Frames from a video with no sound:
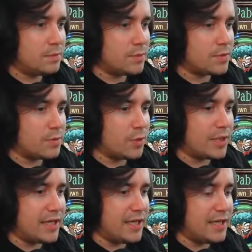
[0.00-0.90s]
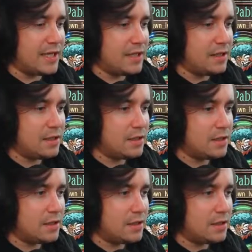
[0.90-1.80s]
Want some more healing.
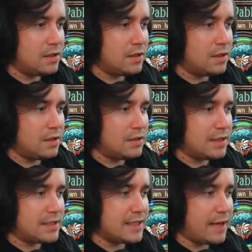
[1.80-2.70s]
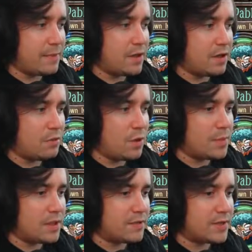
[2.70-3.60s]
This hammer won't
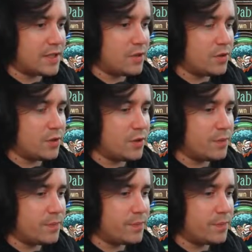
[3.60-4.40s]
be enough to kill you.